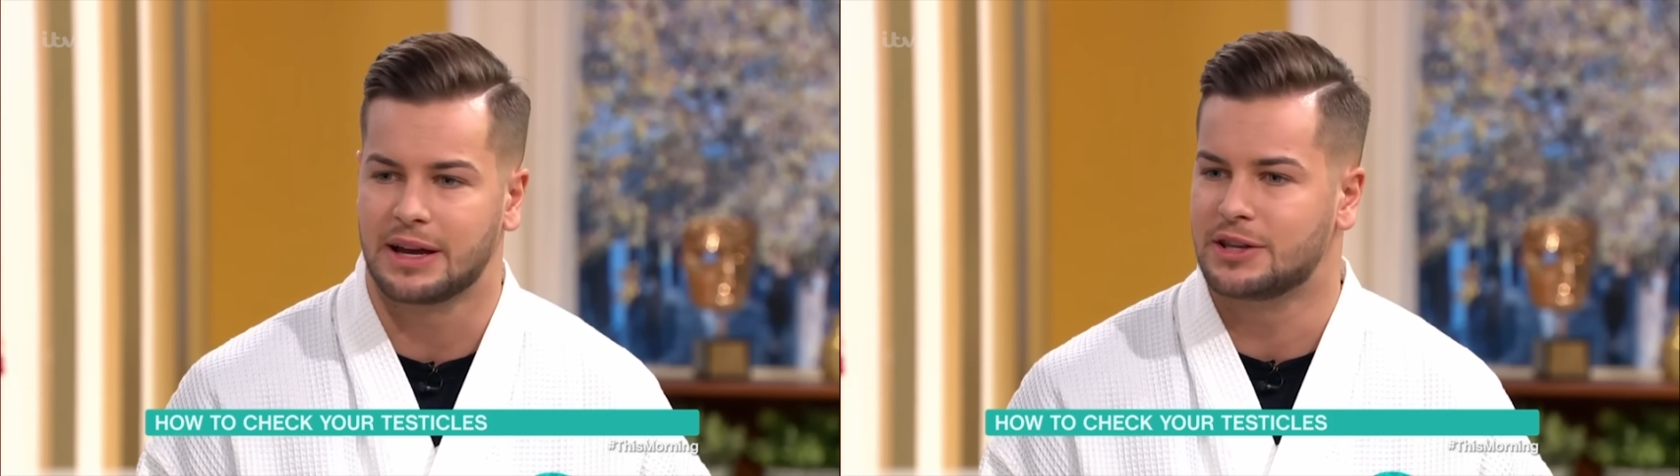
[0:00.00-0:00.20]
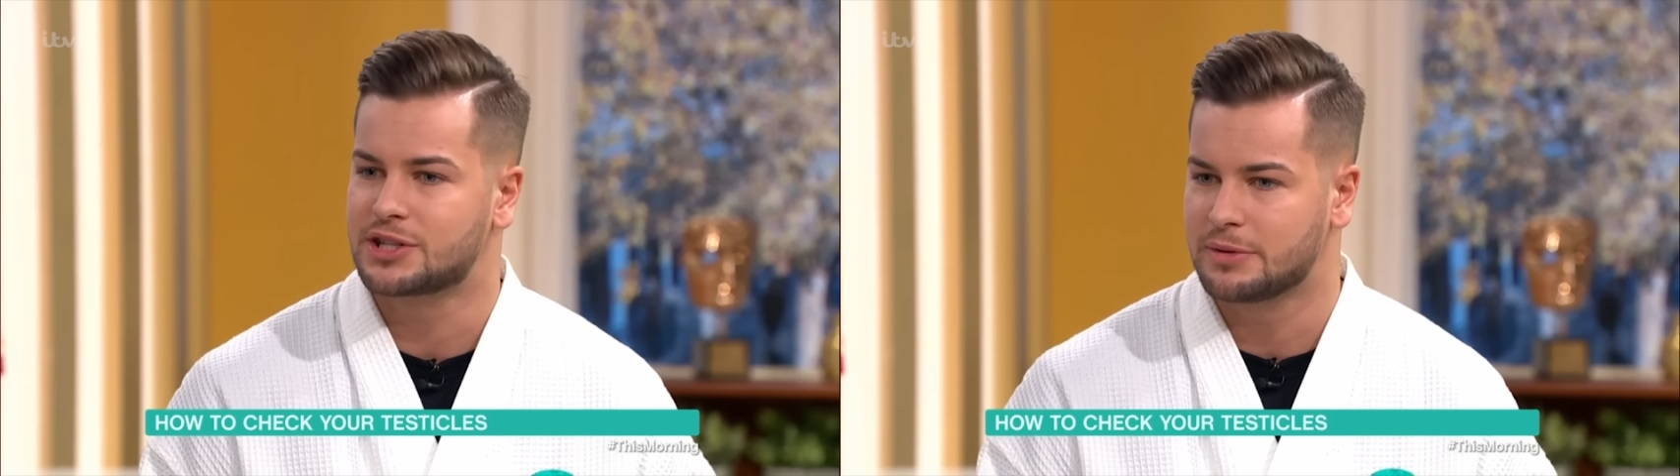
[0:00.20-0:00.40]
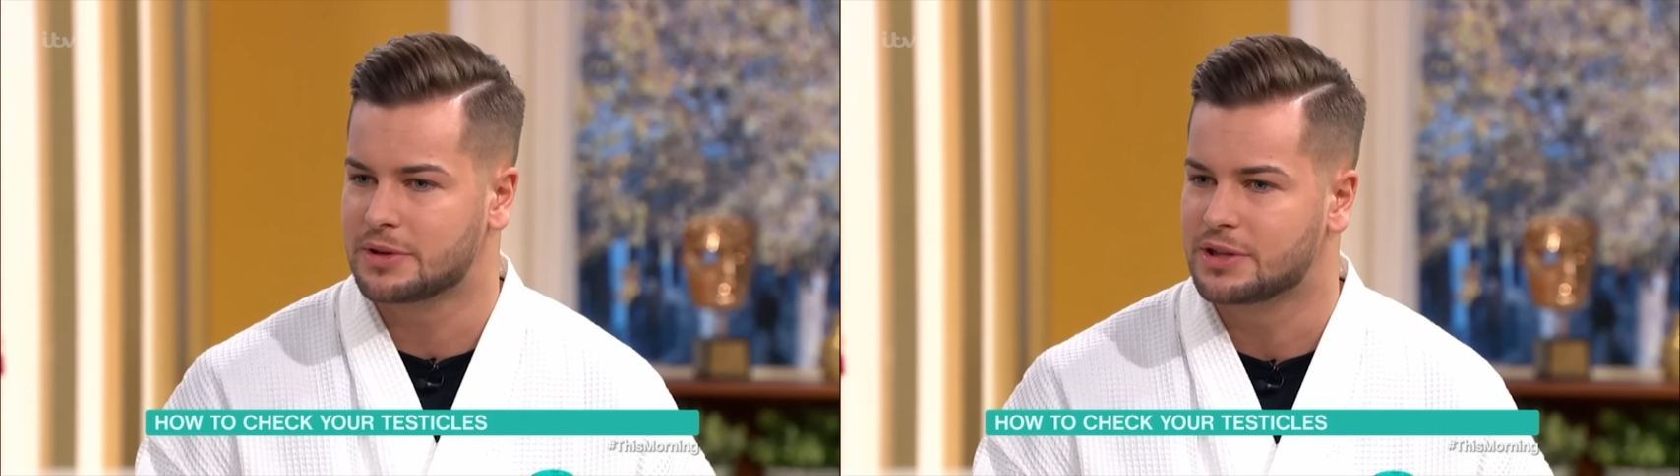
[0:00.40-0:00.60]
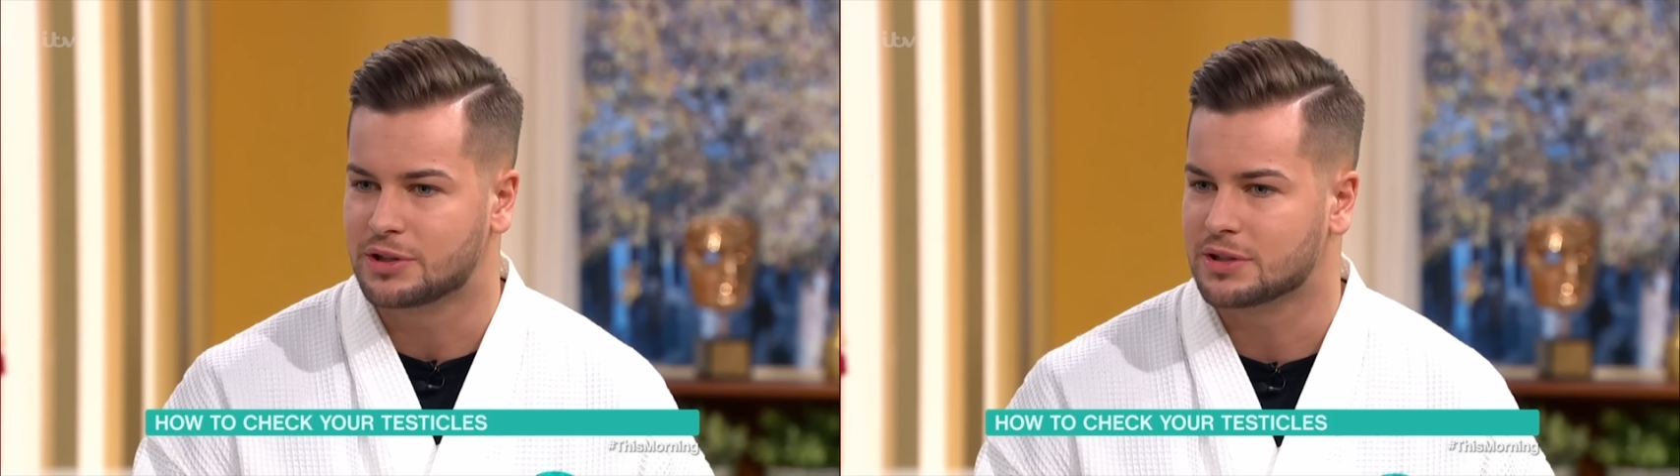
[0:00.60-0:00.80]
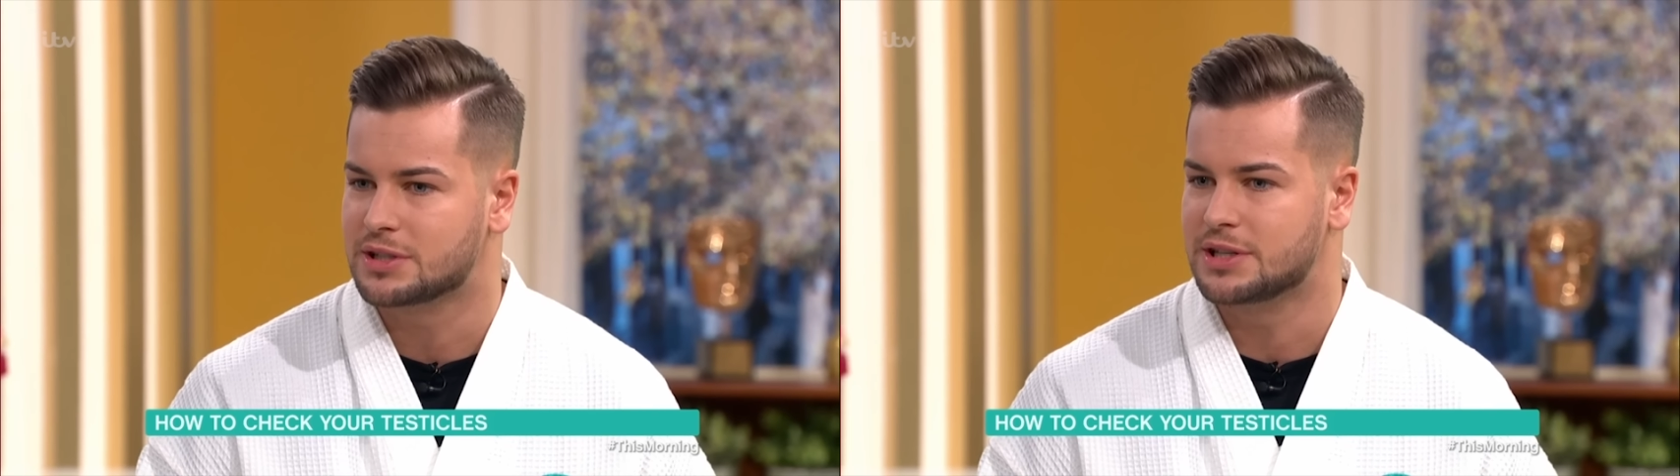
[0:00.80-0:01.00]
and so have the
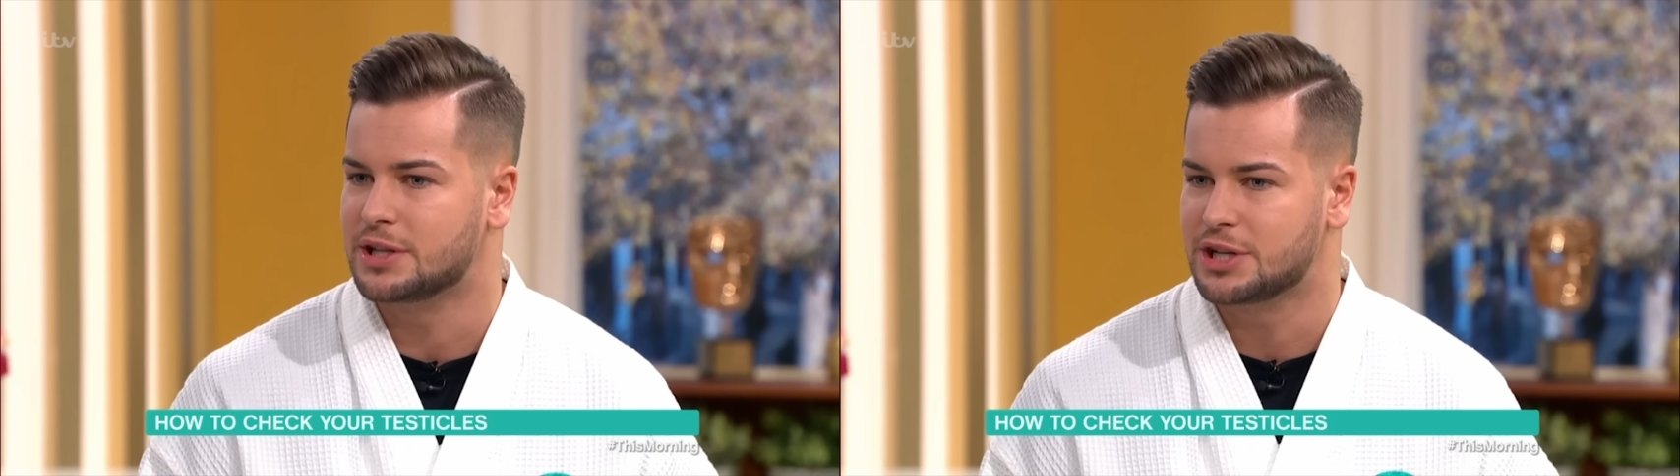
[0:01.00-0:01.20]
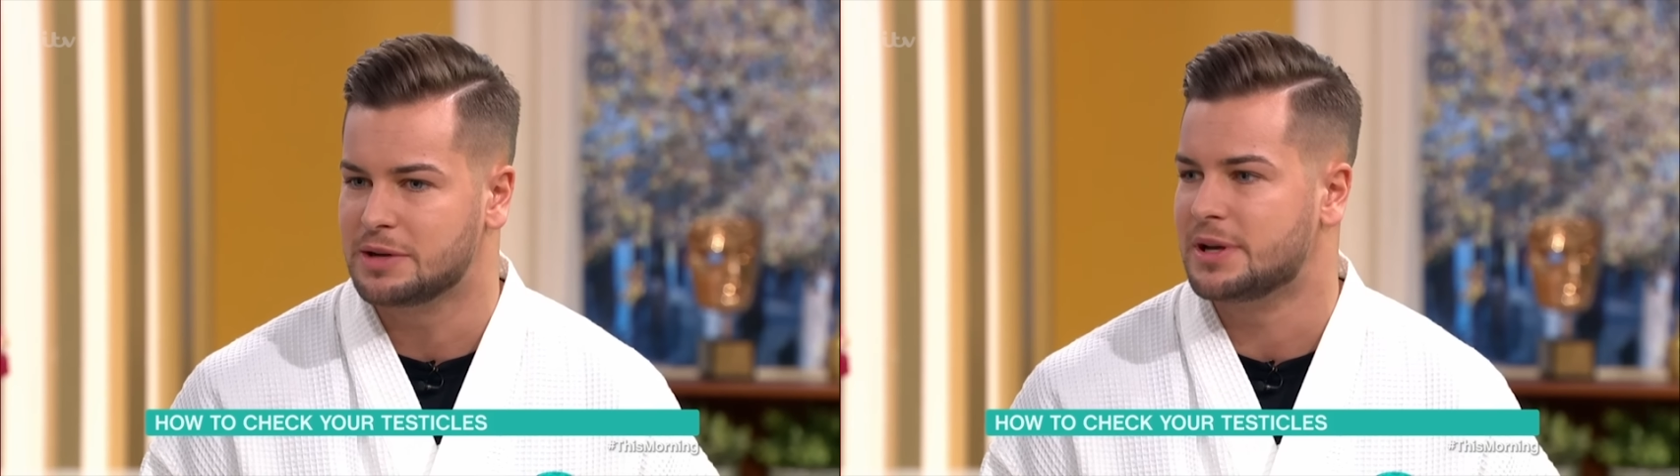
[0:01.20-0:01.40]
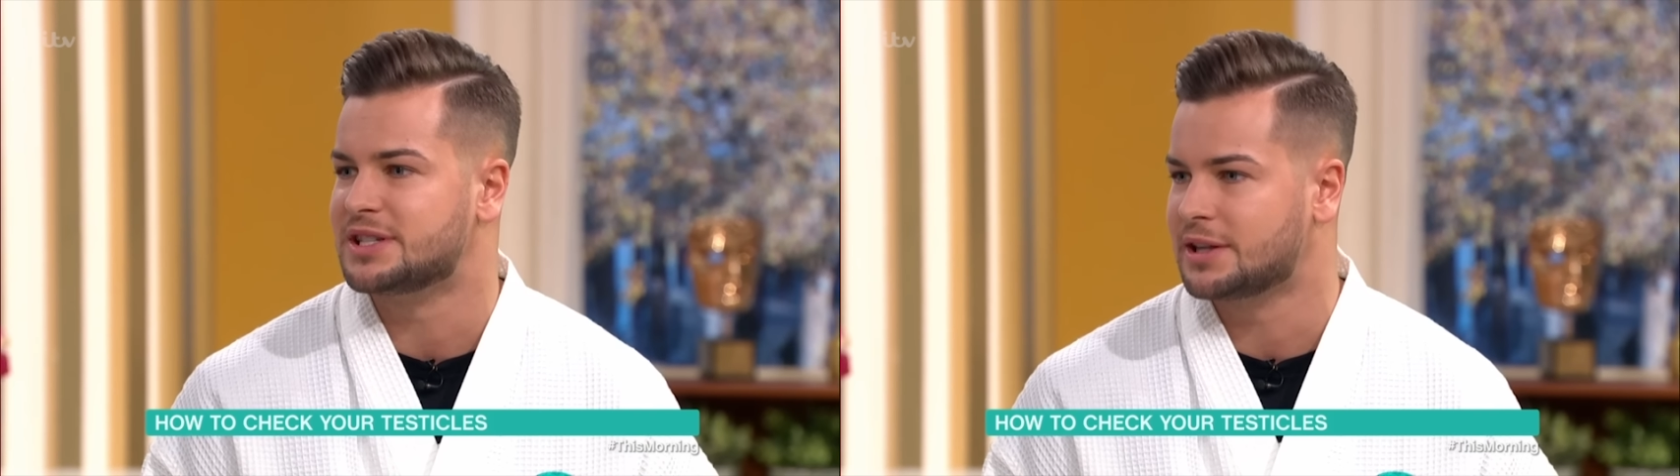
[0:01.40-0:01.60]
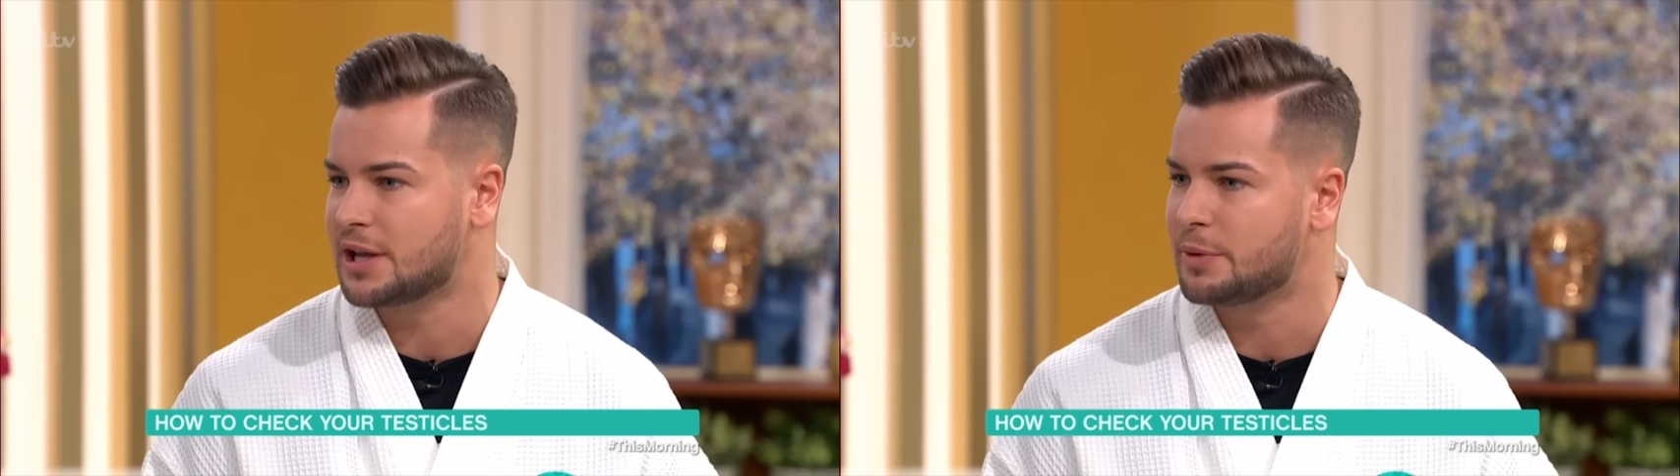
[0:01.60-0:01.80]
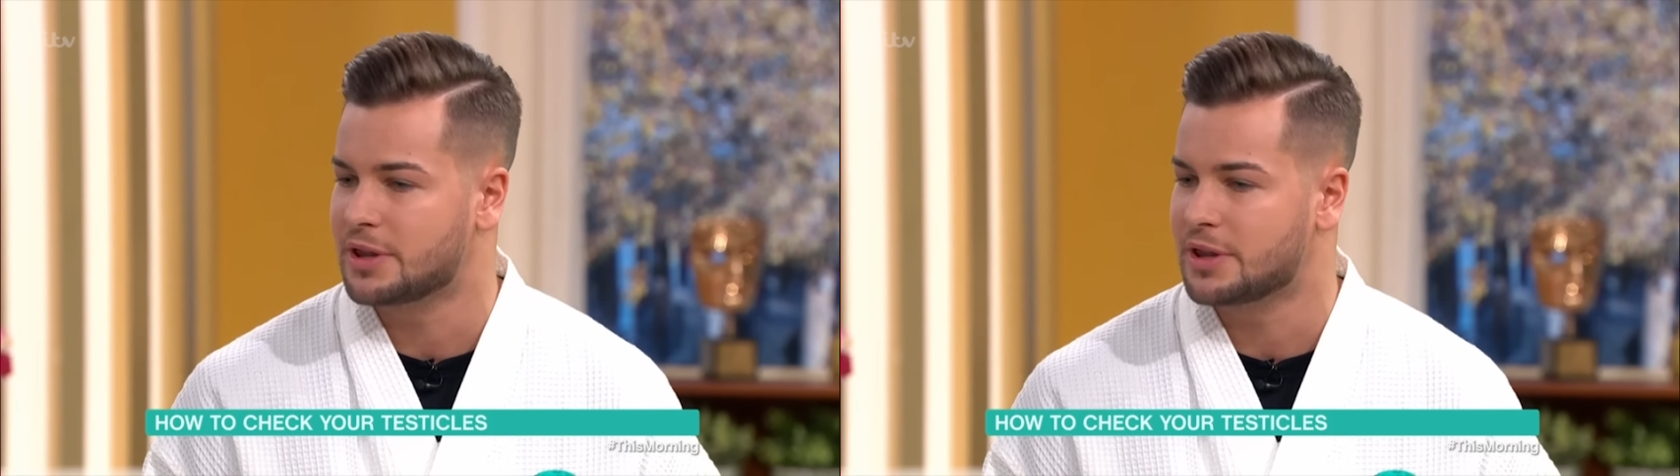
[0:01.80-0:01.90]
doctors and the G Ps that deal